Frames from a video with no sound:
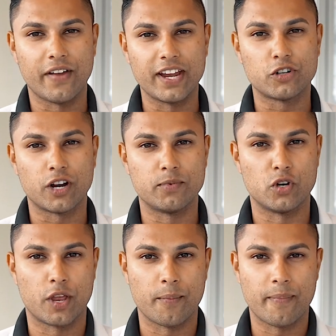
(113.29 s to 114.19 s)
of entry I'm
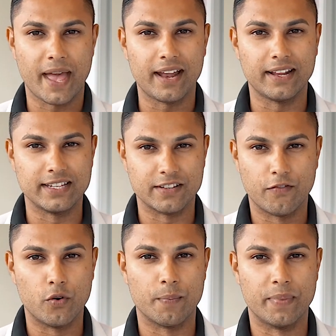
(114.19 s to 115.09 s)
talking about is
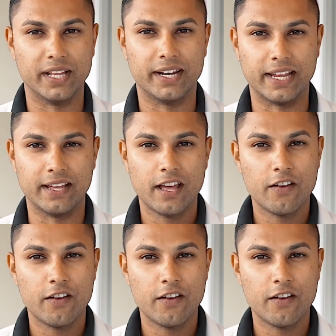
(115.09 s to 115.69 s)
affordability.